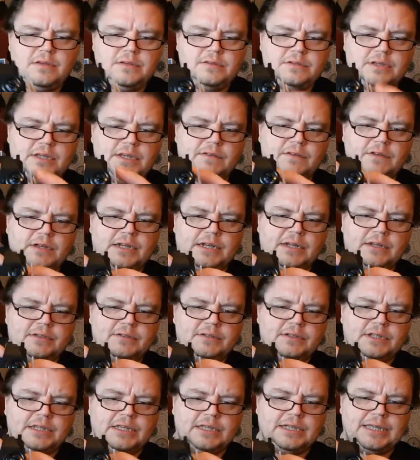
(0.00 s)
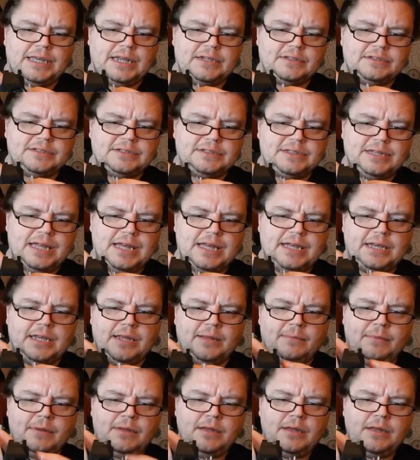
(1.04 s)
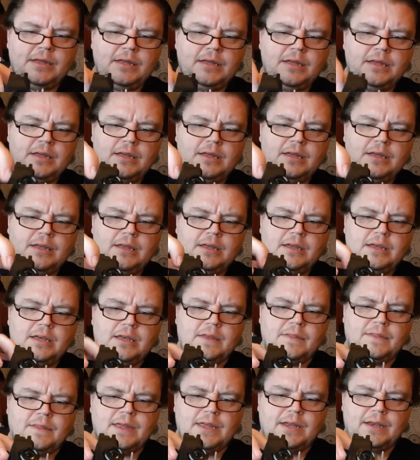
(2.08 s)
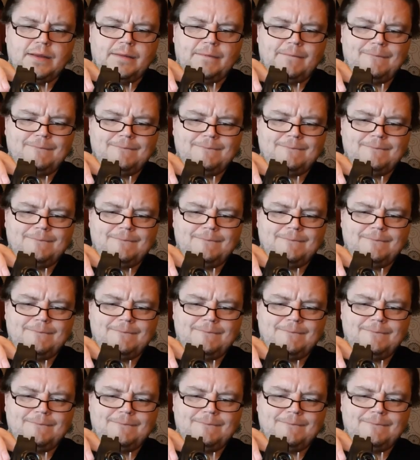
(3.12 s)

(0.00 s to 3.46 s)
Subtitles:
So you're gonna kind of slide him, and then